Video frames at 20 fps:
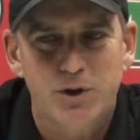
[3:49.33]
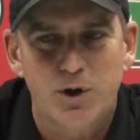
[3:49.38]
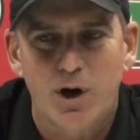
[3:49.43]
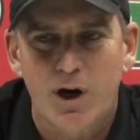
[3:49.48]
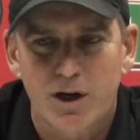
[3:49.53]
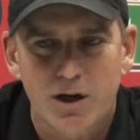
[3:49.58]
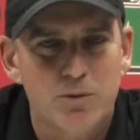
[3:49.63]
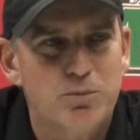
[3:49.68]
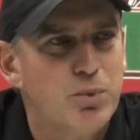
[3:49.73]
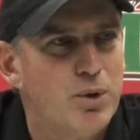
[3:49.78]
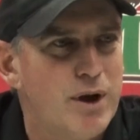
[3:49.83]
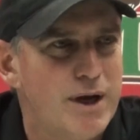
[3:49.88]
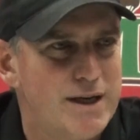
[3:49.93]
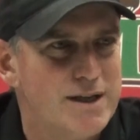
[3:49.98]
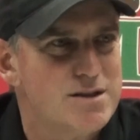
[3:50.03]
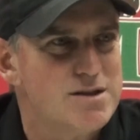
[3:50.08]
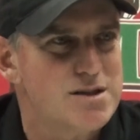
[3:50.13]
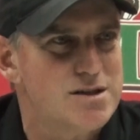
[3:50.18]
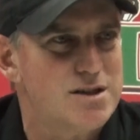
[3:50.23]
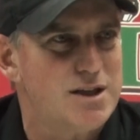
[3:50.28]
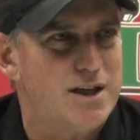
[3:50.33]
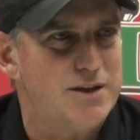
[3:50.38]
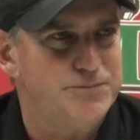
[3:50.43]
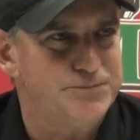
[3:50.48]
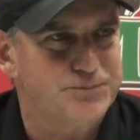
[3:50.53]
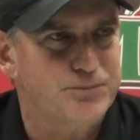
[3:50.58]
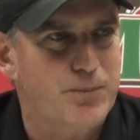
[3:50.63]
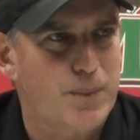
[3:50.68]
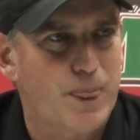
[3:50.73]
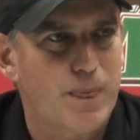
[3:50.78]
our compliance
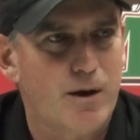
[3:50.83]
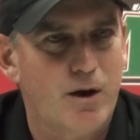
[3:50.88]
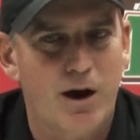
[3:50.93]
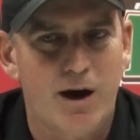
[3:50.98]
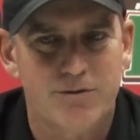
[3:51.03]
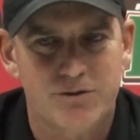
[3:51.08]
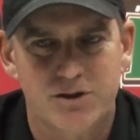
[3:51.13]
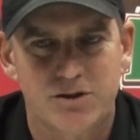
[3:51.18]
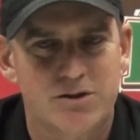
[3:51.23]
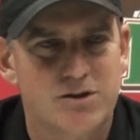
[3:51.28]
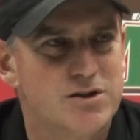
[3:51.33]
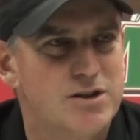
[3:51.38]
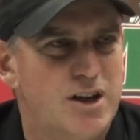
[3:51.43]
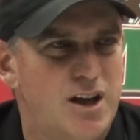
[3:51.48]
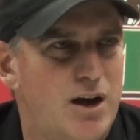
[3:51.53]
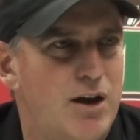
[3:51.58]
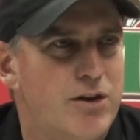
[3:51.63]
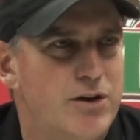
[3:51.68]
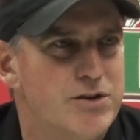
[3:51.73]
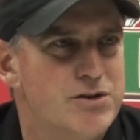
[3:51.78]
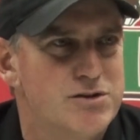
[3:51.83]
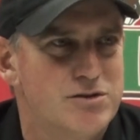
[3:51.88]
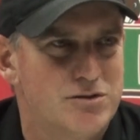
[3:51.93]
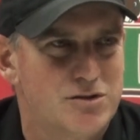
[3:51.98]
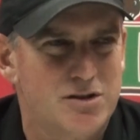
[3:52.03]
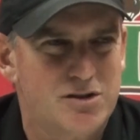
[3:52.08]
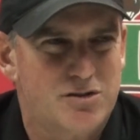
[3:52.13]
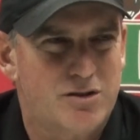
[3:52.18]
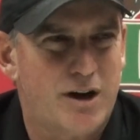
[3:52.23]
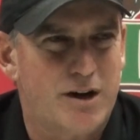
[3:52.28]
officers and others and
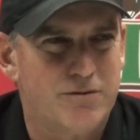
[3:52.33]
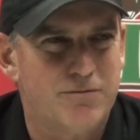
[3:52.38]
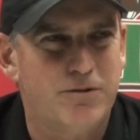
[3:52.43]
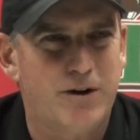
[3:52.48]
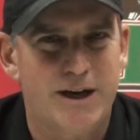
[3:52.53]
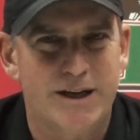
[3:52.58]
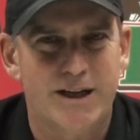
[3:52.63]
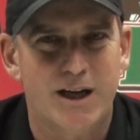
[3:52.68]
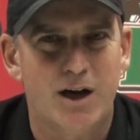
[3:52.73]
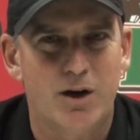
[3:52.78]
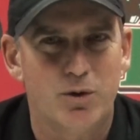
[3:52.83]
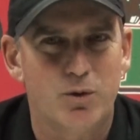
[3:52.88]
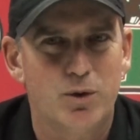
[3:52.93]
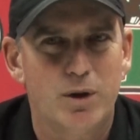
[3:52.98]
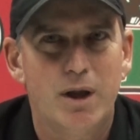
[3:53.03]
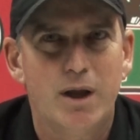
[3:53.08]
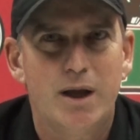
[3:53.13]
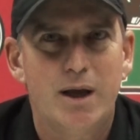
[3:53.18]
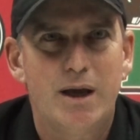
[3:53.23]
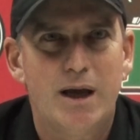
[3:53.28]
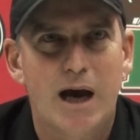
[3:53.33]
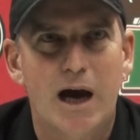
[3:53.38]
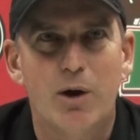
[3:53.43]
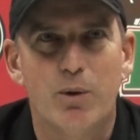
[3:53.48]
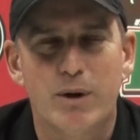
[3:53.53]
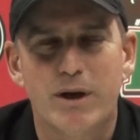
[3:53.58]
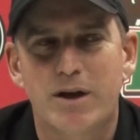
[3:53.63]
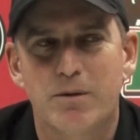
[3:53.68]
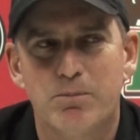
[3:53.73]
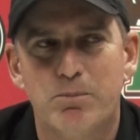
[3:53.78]
just try to find out how
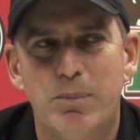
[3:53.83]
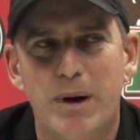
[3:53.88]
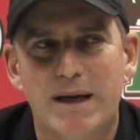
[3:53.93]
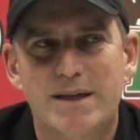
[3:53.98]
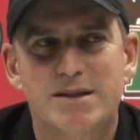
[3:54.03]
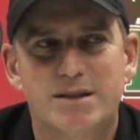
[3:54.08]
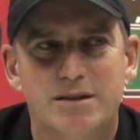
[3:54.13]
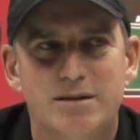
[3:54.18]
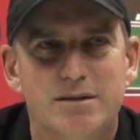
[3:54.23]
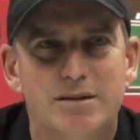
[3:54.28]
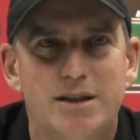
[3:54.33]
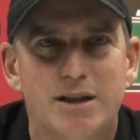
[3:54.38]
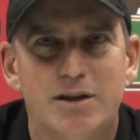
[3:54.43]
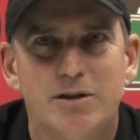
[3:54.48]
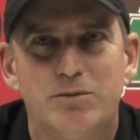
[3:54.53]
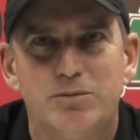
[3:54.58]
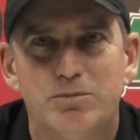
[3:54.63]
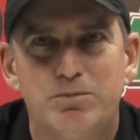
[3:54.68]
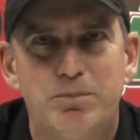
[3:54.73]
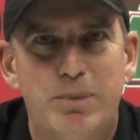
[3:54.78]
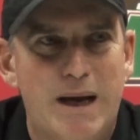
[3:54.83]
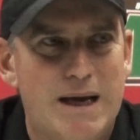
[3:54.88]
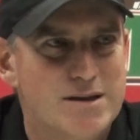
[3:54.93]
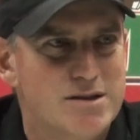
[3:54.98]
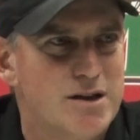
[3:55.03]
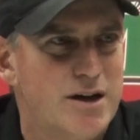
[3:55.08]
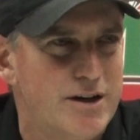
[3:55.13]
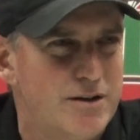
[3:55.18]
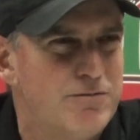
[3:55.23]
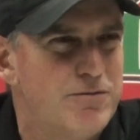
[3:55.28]
we can best
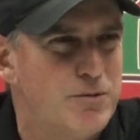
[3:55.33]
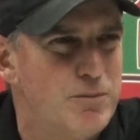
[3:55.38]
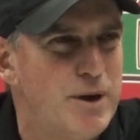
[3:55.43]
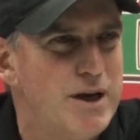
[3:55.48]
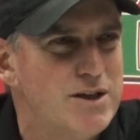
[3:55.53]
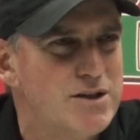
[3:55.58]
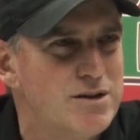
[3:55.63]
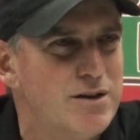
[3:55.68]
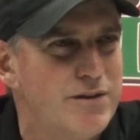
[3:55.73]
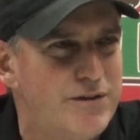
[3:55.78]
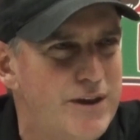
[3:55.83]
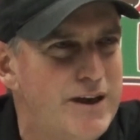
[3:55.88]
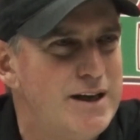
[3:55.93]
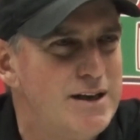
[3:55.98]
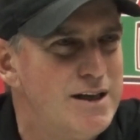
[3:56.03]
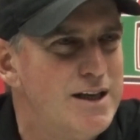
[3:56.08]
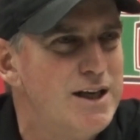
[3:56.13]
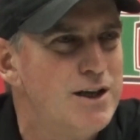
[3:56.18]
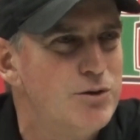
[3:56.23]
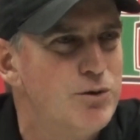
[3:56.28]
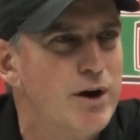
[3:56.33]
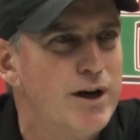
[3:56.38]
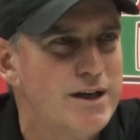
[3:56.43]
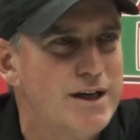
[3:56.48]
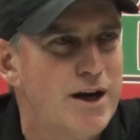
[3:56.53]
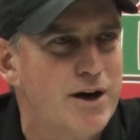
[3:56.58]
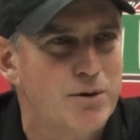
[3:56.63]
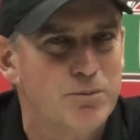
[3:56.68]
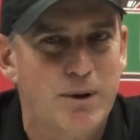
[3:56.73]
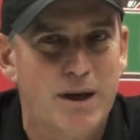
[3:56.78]
pass on information that they need right
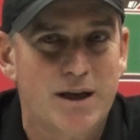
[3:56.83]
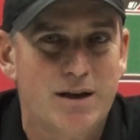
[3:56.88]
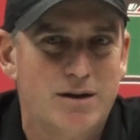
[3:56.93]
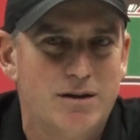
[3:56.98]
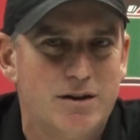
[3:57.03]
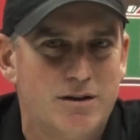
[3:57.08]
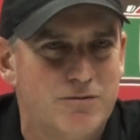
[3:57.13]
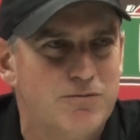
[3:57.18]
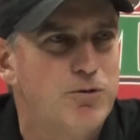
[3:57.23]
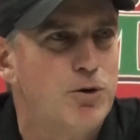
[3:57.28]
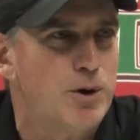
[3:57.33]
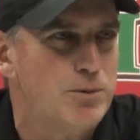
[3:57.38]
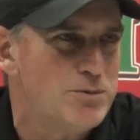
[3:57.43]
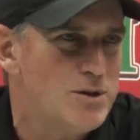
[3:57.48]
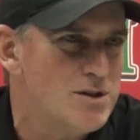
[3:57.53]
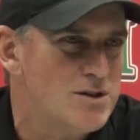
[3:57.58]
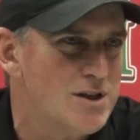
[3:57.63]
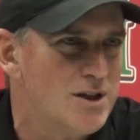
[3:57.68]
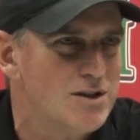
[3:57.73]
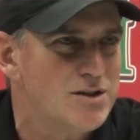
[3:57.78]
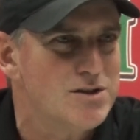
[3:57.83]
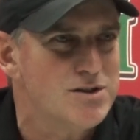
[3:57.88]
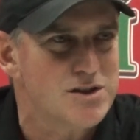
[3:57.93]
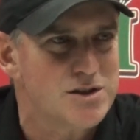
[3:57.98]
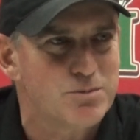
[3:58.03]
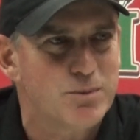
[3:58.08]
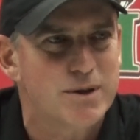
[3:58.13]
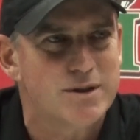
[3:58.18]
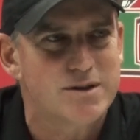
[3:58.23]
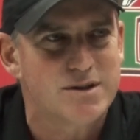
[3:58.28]
now to make informed
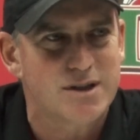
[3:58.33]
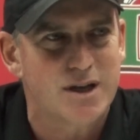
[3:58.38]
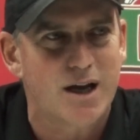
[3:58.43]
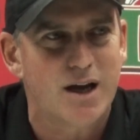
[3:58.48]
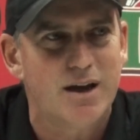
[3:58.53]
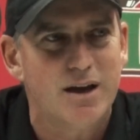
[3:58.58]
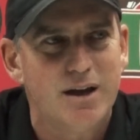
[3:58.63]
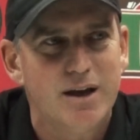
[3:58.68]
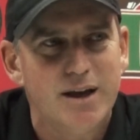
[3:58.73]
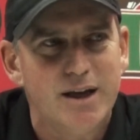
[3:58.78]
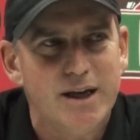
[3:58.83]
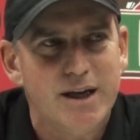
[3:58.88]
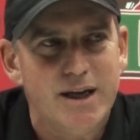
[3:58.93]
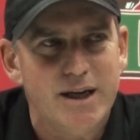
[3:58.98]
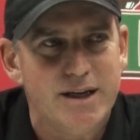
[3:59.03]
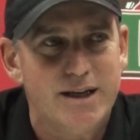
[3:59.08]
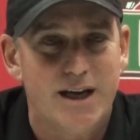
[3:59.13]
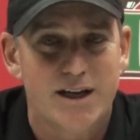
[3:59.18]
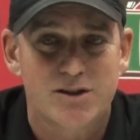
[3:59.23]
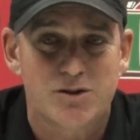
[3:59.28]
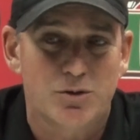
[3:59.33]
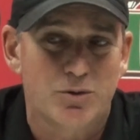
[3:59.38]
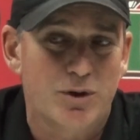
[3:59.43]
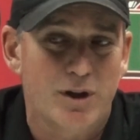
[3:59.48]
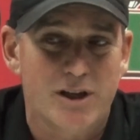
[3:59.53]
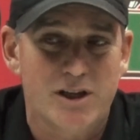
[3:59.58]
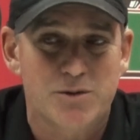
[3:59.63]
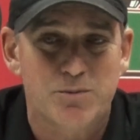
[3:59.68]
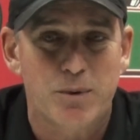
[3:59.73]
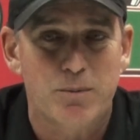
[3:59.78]
decisions. But yeah, so
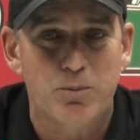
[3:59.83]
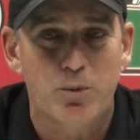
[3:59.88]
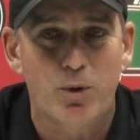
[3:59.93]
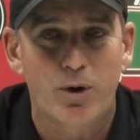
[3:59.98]
really it's been